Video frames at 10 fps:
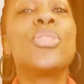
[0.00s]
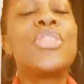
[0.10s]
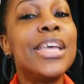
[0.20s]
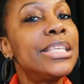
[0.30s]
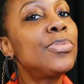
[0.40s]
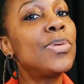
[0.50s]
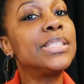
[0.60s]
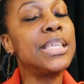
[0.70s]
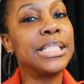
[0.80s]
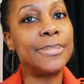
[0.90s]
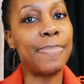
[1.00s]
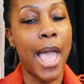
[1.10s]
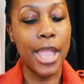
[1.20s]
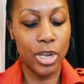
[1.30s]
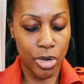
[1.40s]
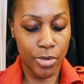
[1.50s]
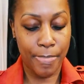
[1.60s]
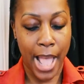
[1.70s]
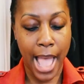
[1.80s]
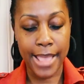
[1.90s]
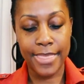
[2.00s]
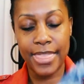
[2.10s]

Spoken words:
this was inspired by